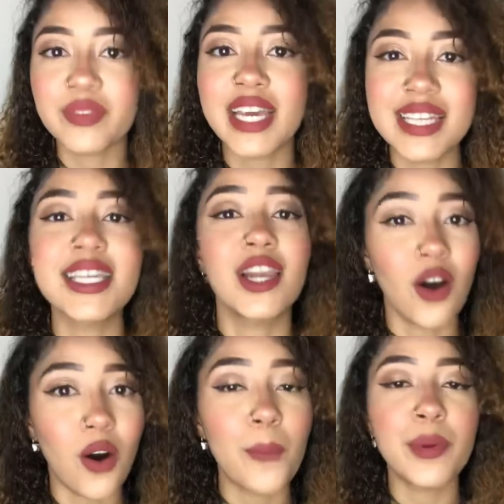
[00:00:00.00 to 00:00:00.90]
it's a
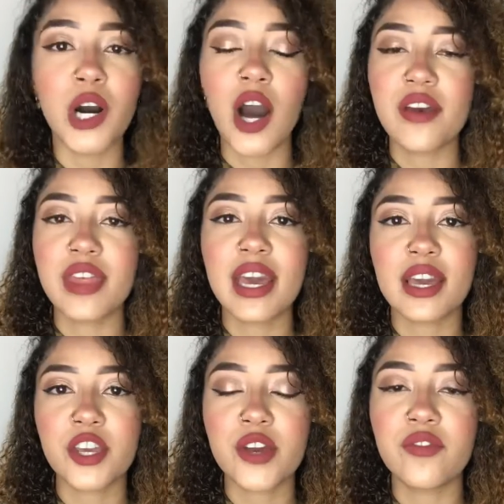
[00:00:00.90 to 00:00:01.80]
lot, but I think
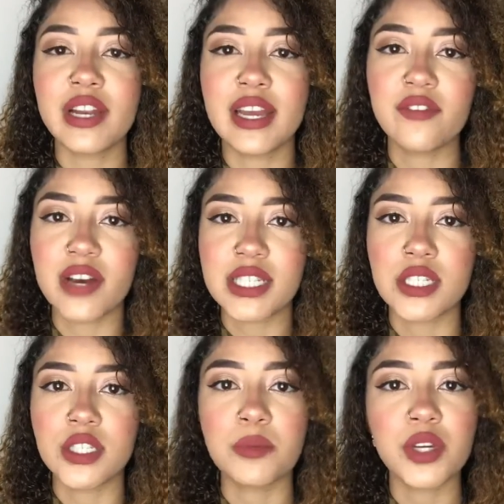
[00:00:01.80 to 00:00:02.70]
you can really invest in
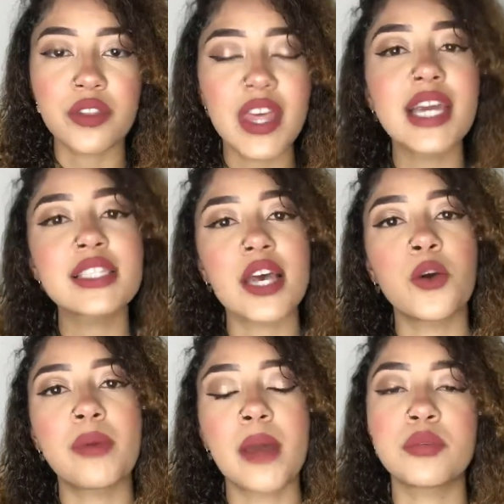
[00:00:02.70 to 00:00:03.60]
some good things that you'll
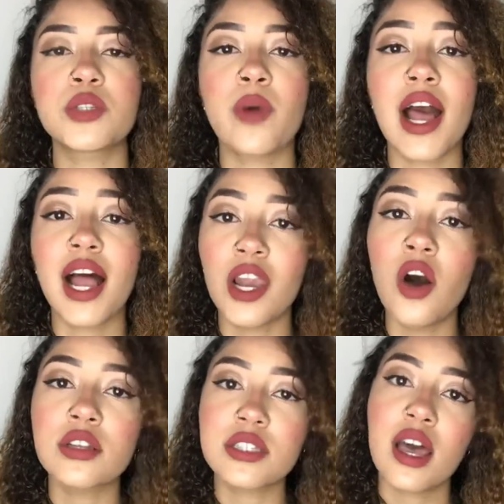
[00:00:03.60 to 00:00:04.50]
be able to wear a
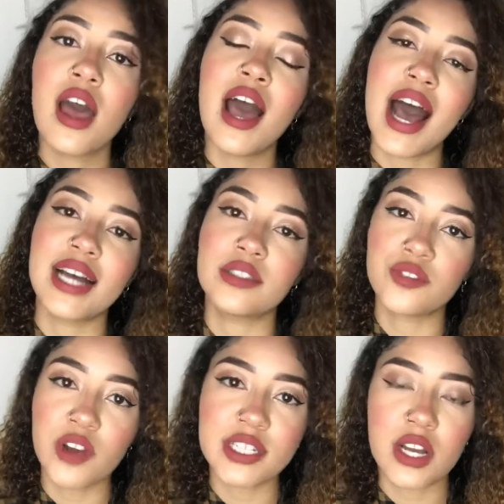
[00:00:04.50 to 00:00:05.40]
lot. And I've
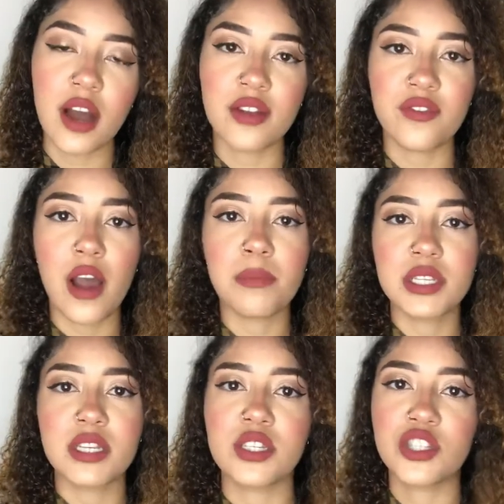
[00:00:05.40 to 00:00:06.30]
tried to kind of vibe this
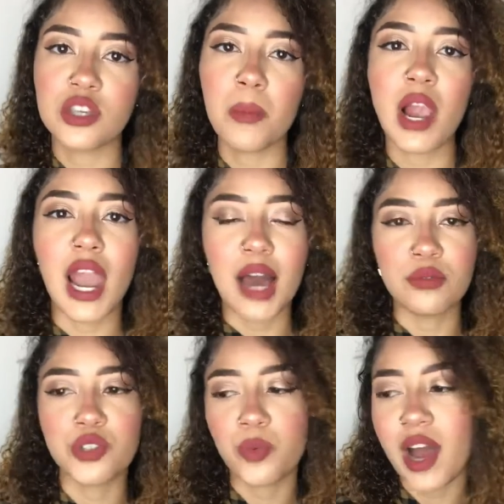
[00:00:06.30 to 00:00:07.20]
as a summer
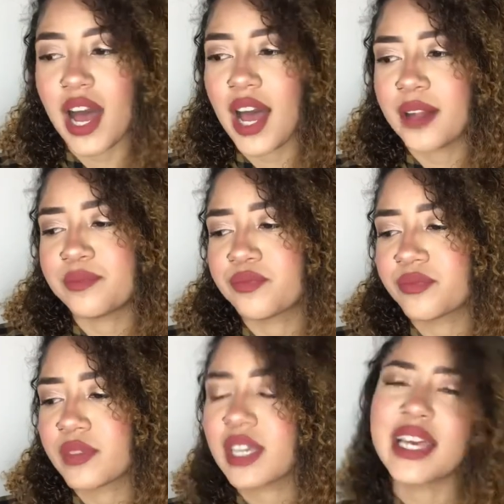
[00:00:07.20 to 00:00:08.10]
loungewear.
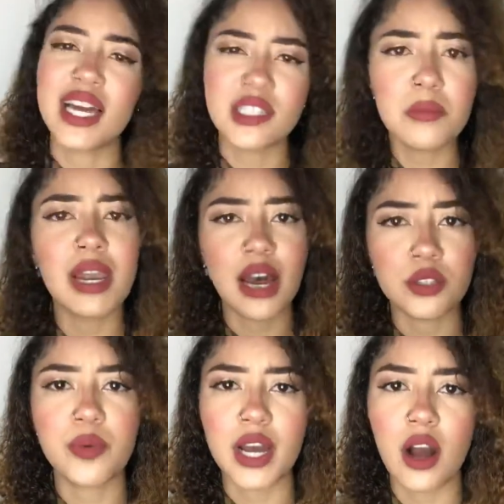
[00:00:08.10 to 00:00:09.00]
Yeah, summer
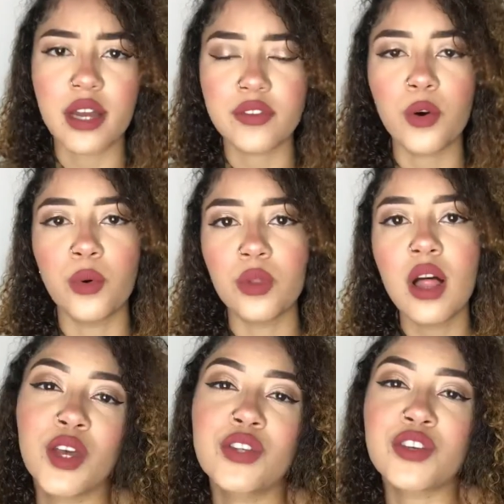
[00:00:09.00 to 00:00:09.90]
loungewear kind of haul.
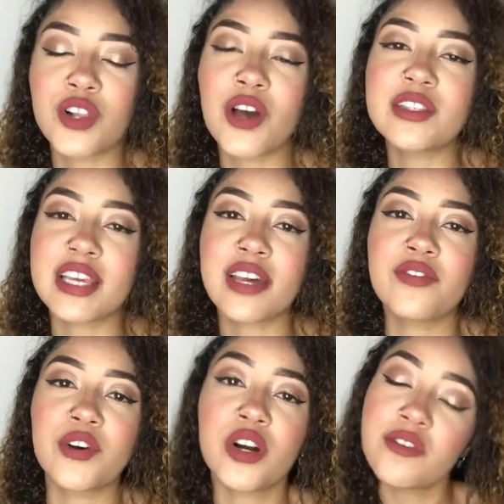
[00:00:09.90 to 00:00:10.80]
So clothes that you can
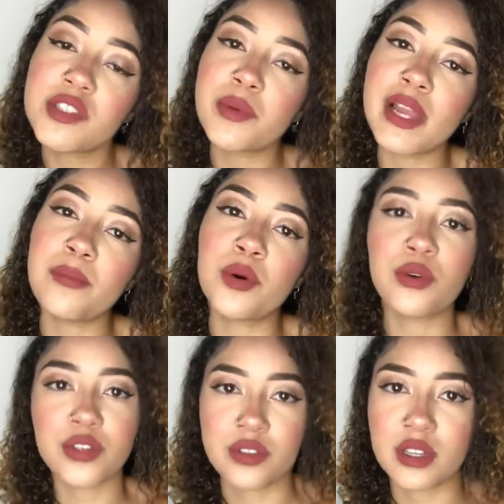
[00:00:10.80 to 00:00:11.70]
feel comfortable in, but
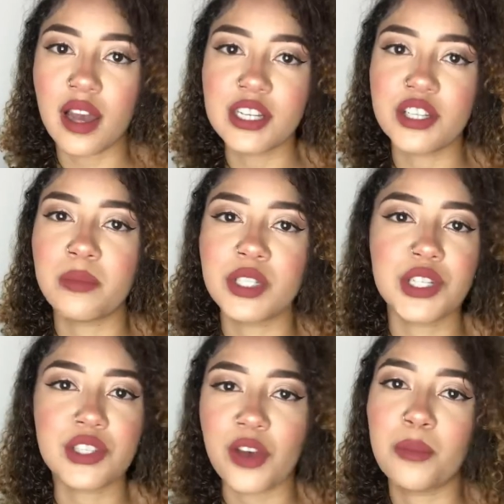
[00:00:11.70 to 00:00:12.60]
also stylish in, which
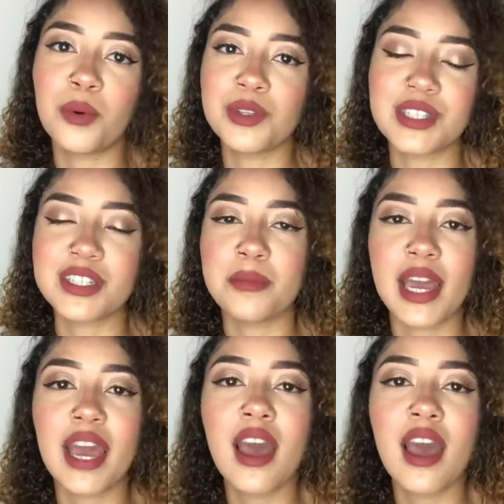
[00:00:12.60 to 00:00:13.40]
is so important to me.